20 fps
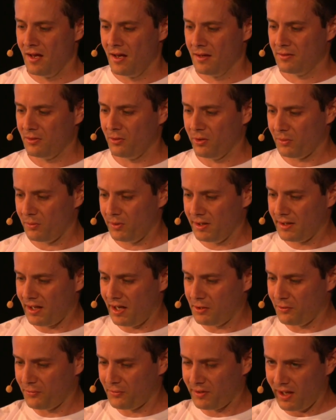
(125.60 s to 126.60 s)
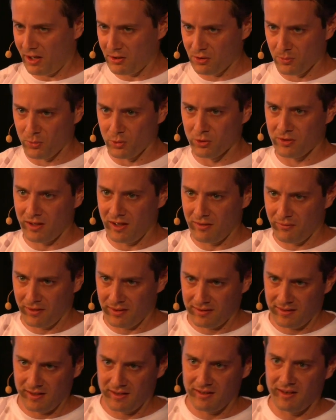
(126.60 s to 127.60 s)
So here we kind of try to put
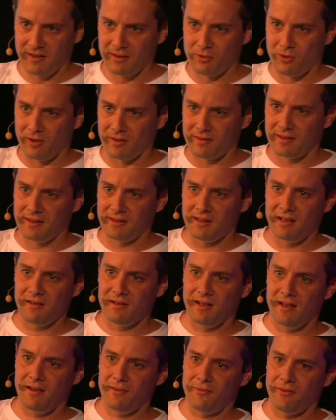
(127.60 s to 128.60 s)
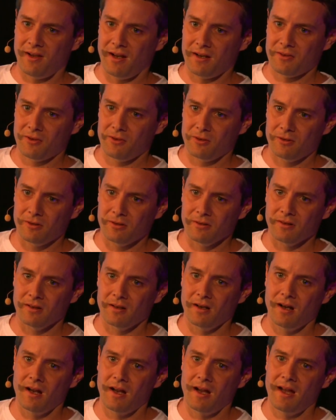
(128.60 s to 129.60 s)
everything into a single
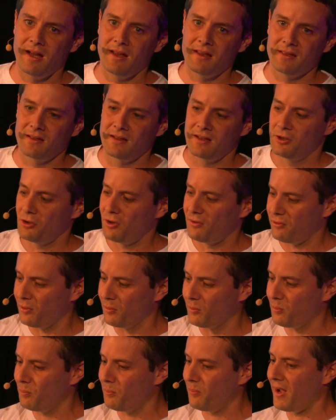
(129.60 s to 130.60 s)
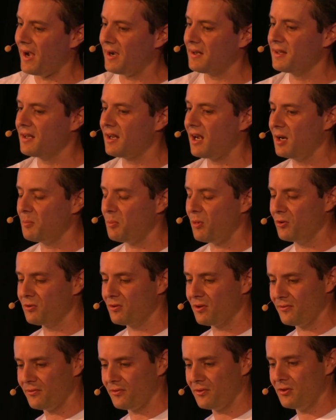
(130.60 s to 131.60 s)
factor. And, from practical
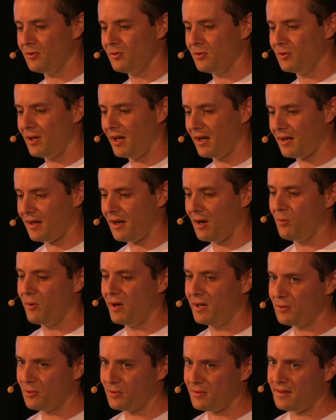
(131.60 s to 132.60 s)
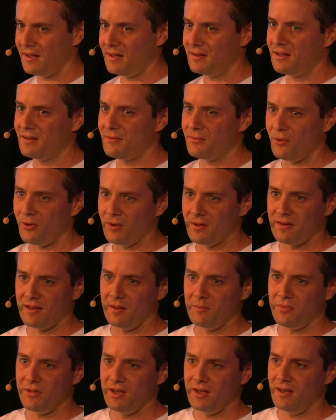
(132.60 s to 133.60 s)
point of view, like a way to set it, for
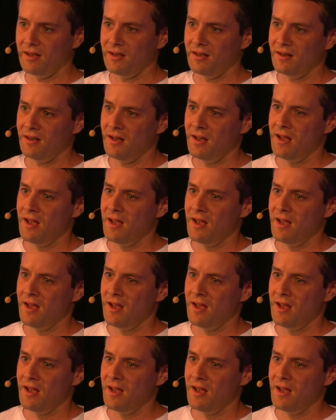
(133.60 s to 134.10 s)
example,